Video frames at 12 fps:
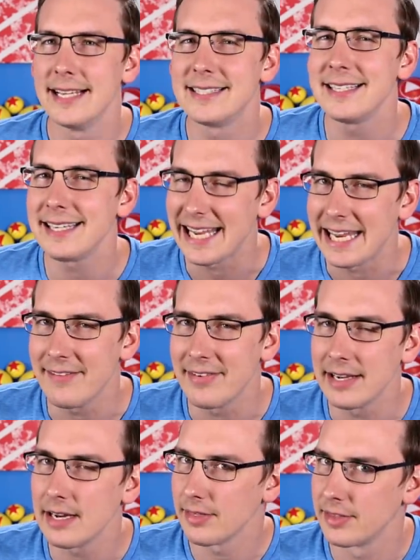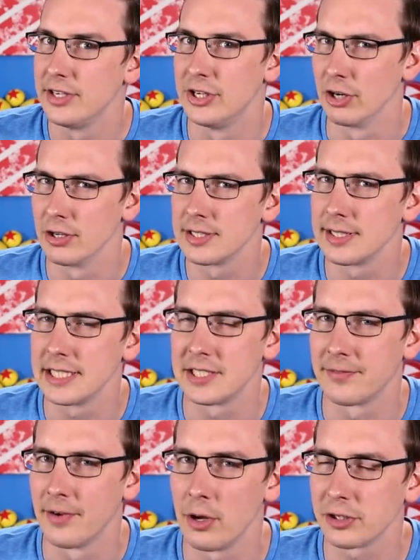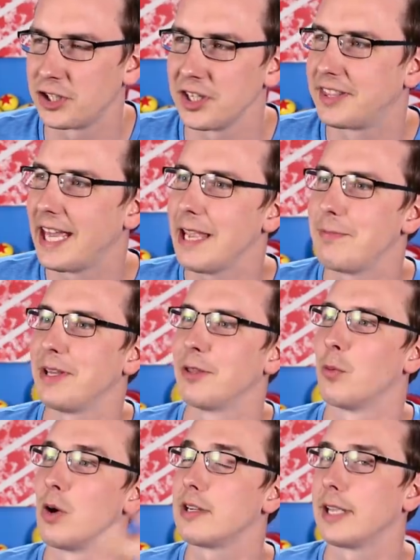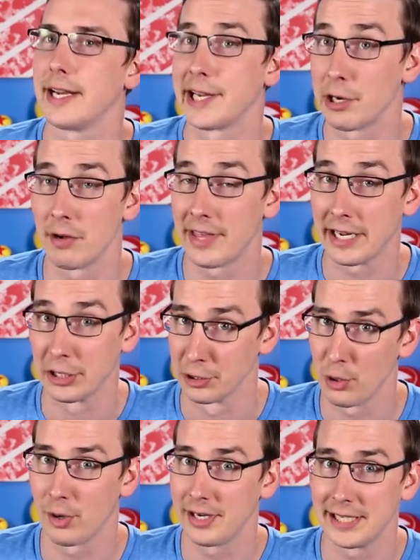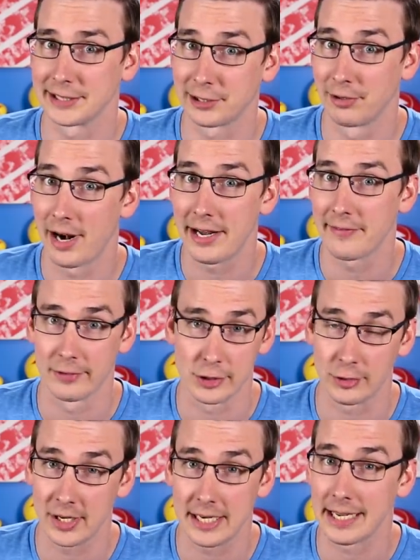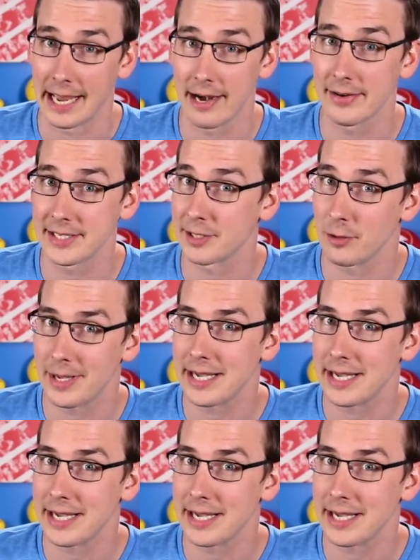is it even the Dursleys' fault? Should they be the one getting all that glorious credit for treating Harry so